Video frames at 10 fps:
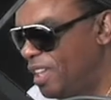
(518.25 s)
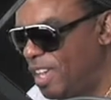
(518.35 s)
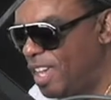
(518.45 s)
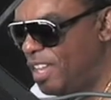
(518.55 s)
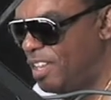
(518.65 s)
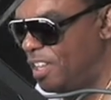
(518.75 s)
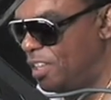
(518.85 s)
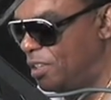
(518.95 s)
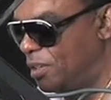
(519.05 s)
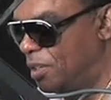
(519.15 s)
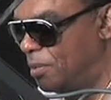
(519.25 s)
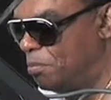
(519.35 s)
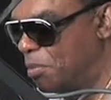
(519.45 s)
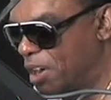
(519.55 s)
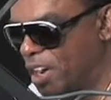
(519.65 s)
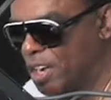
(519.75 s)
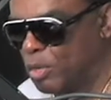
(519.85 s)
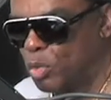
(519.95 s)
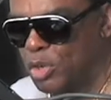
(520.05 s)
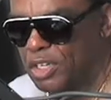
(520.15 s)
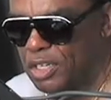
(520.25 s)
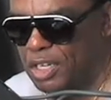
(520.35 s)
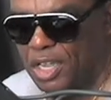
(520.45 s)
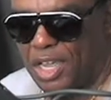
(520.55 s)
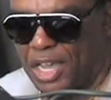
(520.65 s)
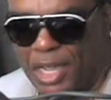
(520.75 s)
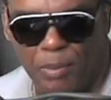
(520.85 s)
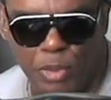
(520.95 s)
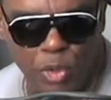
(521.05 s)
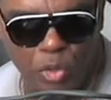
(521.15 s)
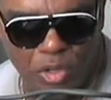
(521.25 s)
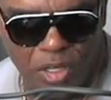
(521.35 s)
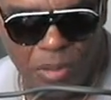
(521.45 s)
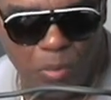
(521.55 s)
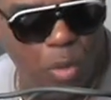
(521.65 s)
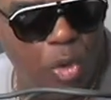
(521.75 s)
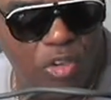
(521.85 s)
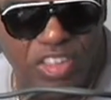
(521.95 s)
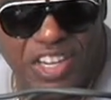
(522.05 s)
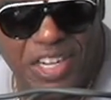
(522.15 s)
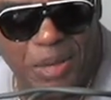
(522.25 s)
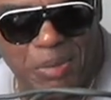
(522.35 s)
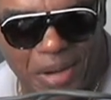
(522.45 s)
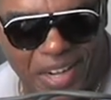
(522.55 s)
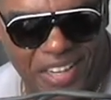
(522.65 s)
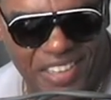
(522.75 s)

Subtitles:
And, they admired what I'm doing more than anybody,